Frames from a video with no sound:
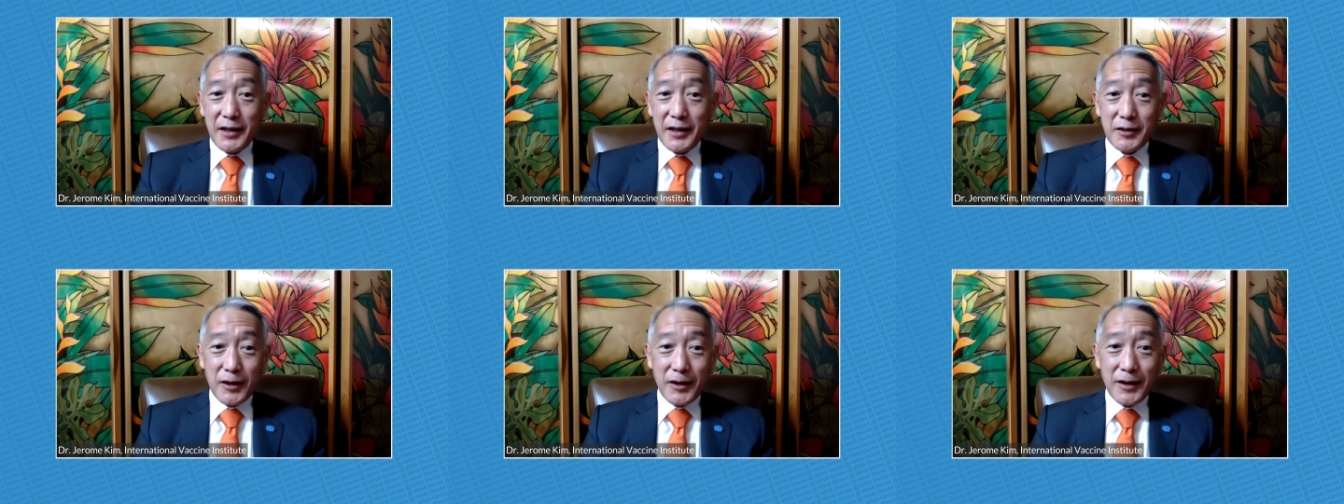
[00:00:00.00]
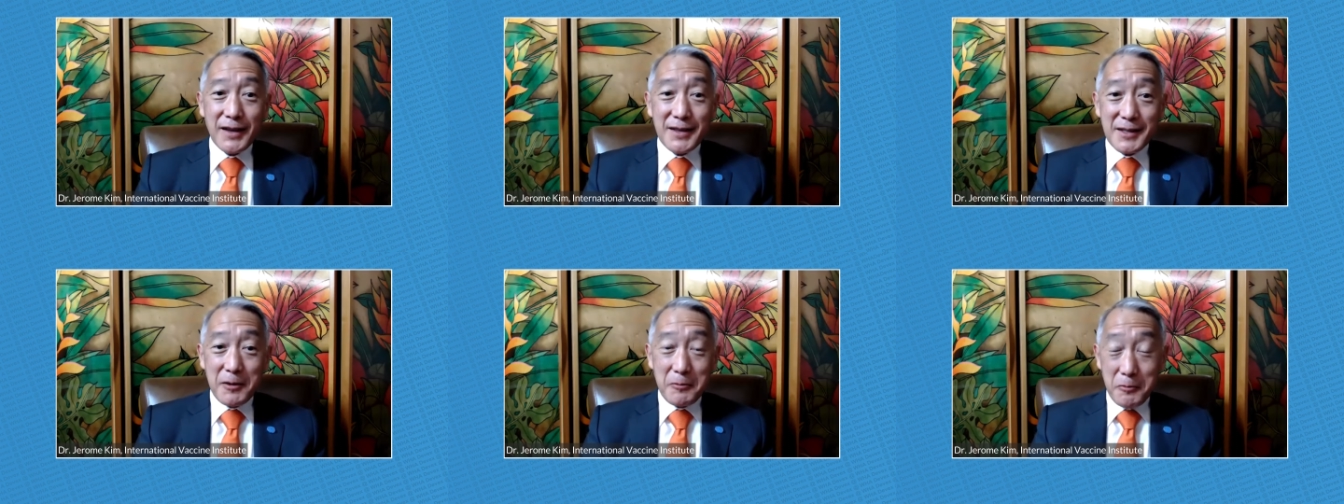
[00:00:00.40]
The
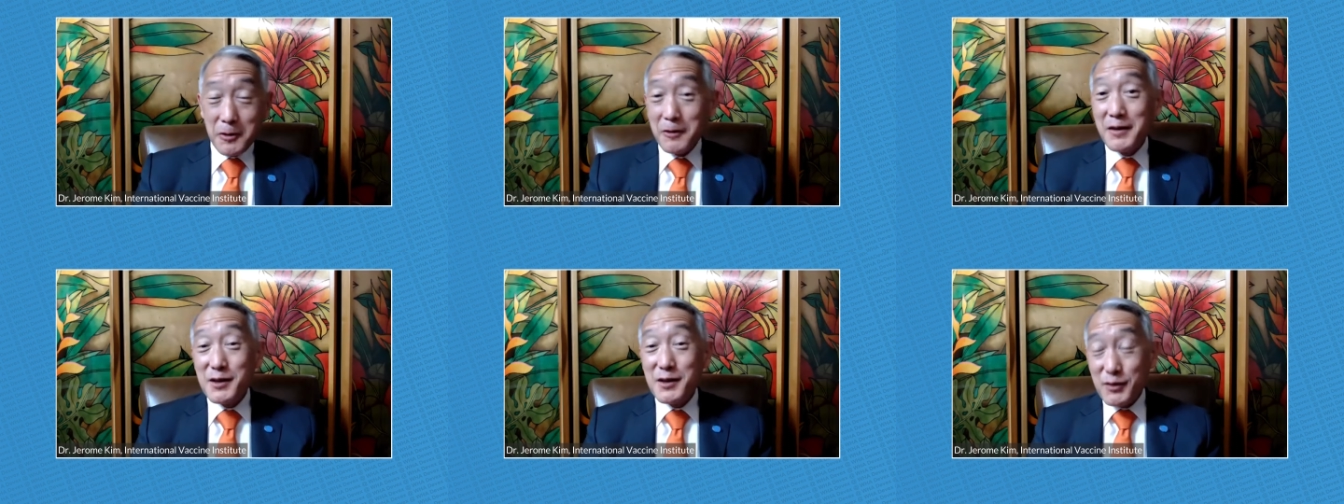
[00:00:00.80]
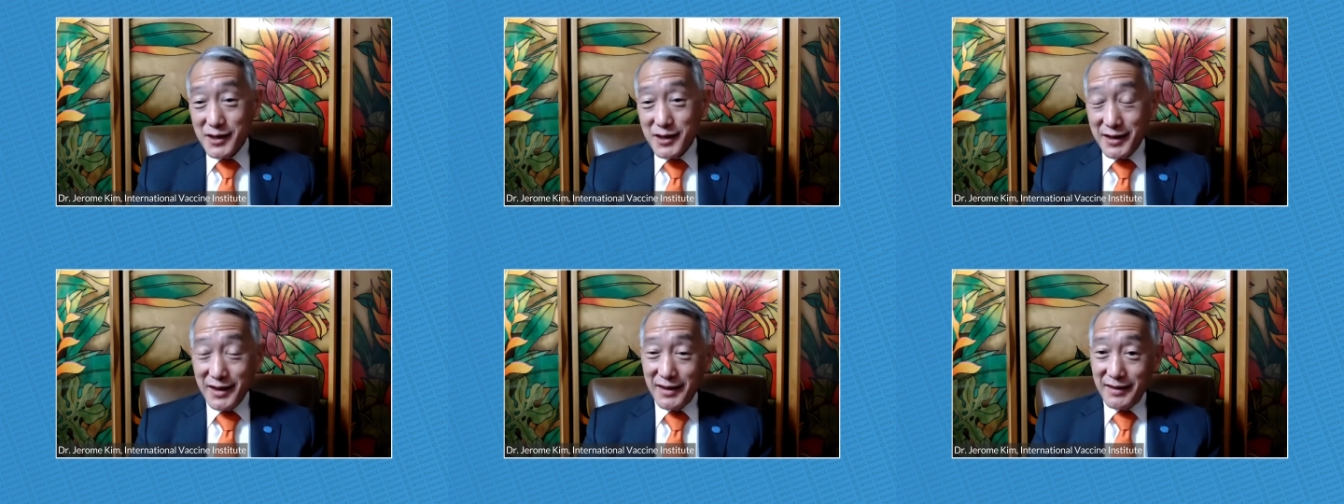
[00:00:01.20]
targets that we're
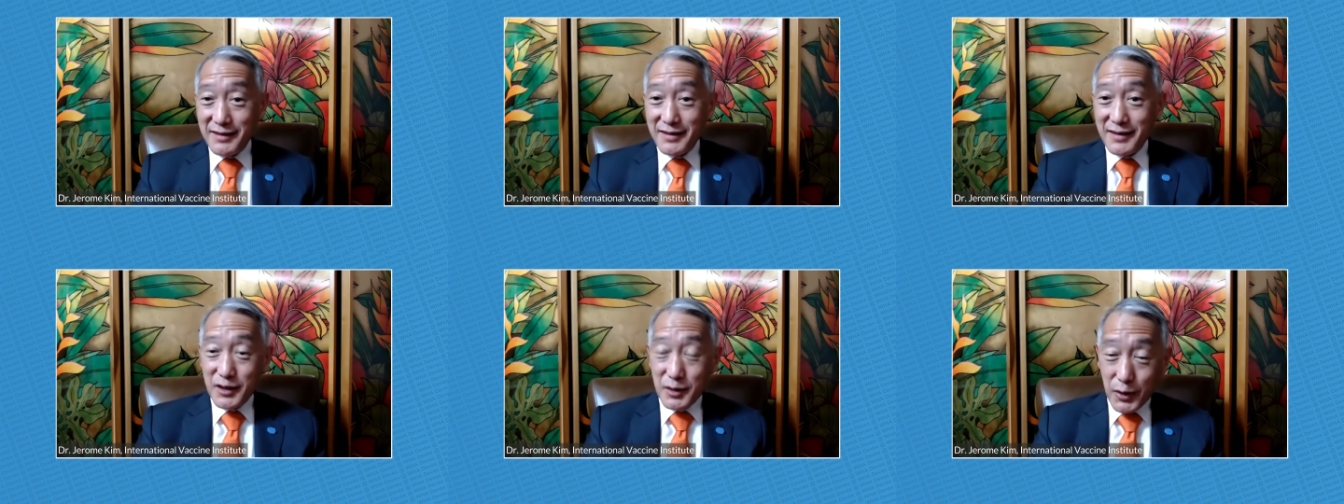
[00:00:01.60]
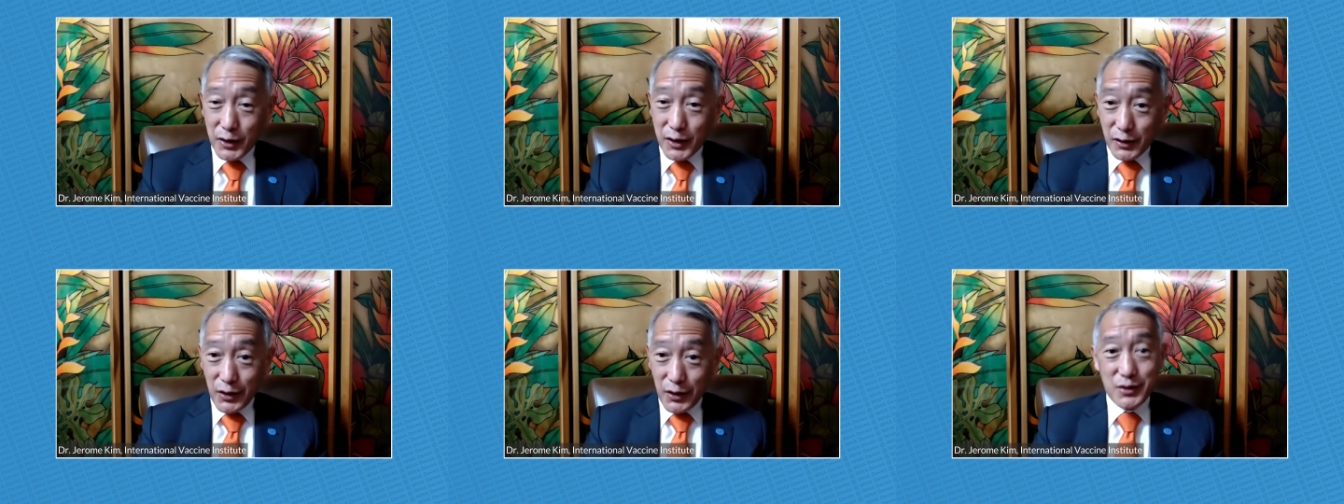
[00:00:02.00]
interested in,
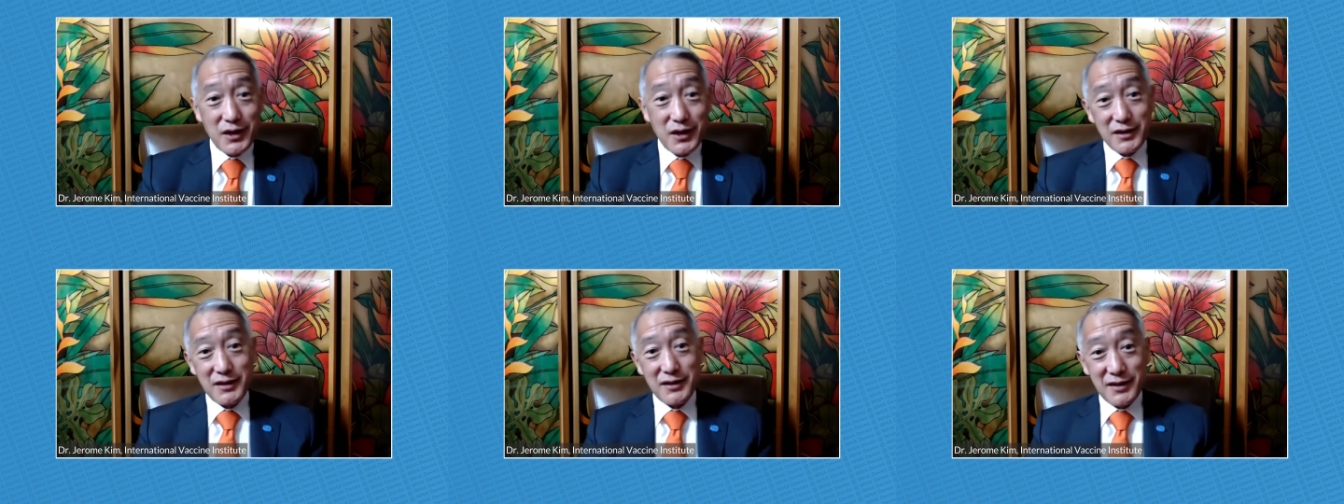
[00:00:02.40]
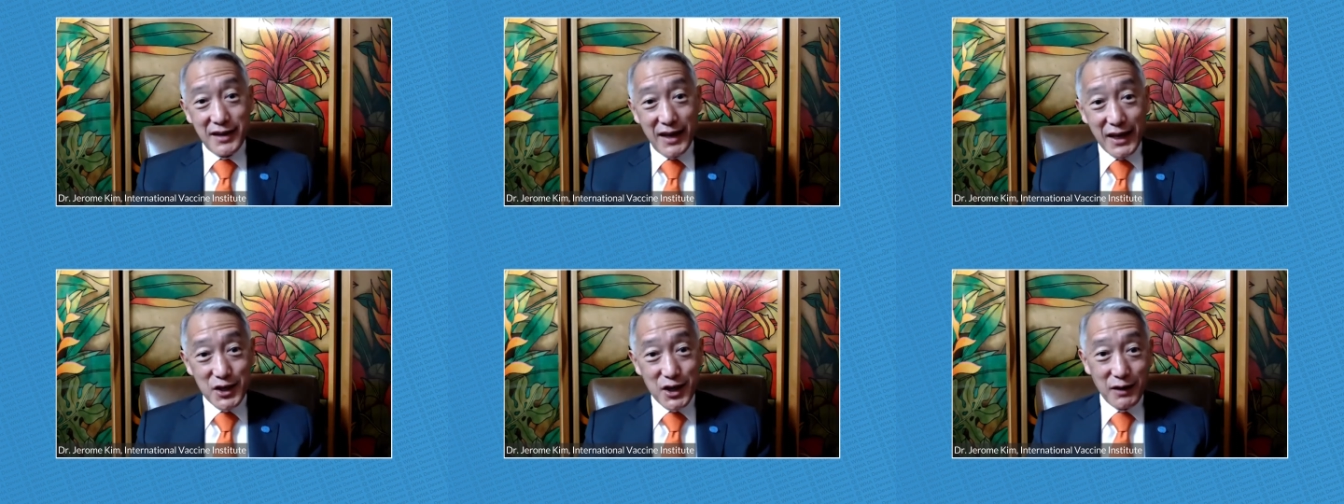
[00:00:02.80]
tuberculosis,
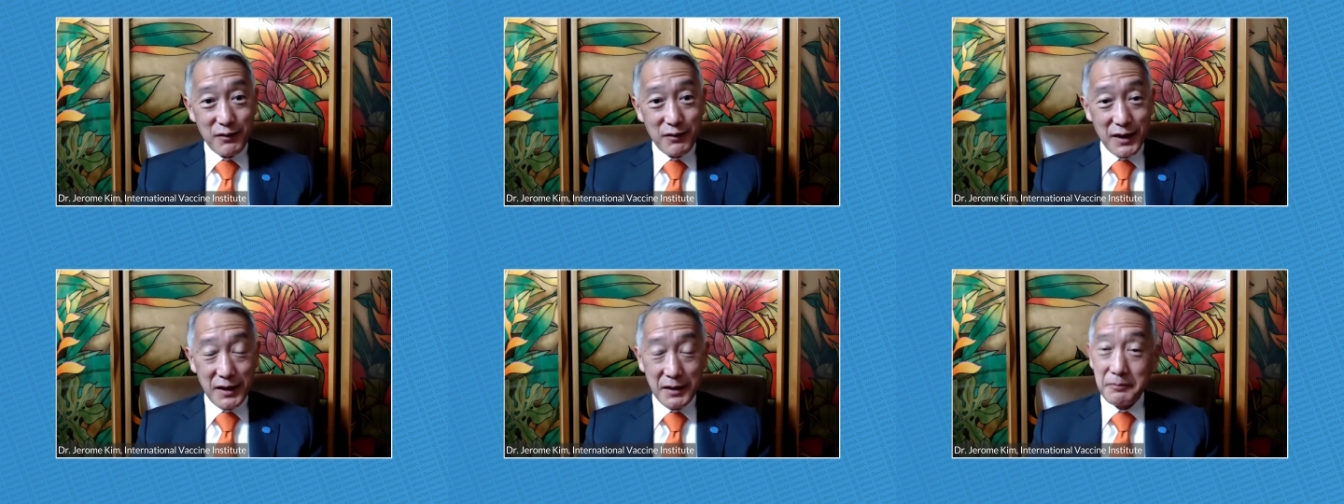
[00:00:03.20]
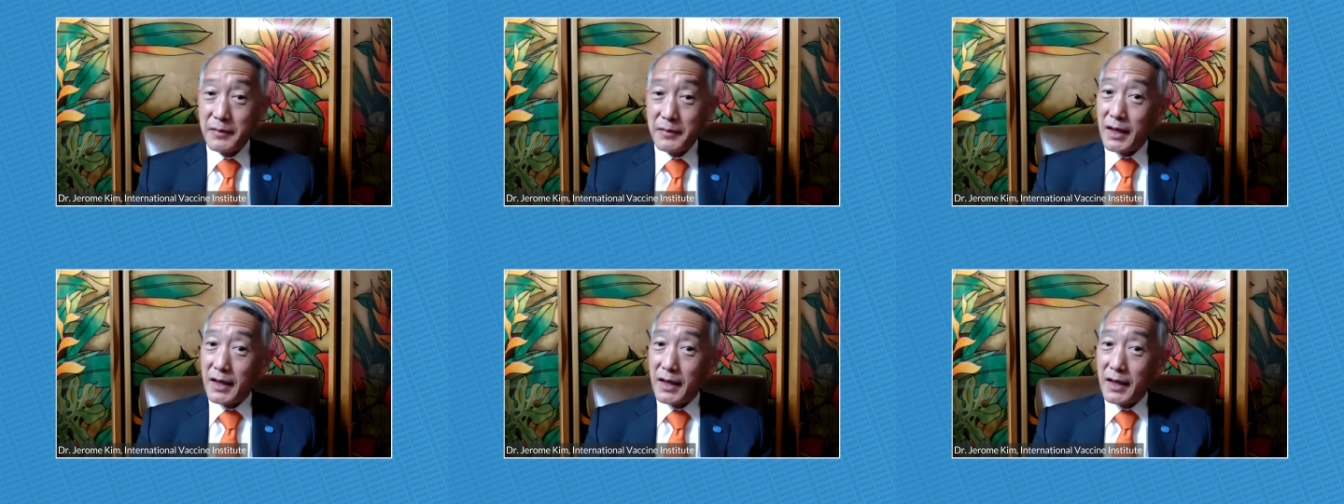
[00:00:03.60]
HIV,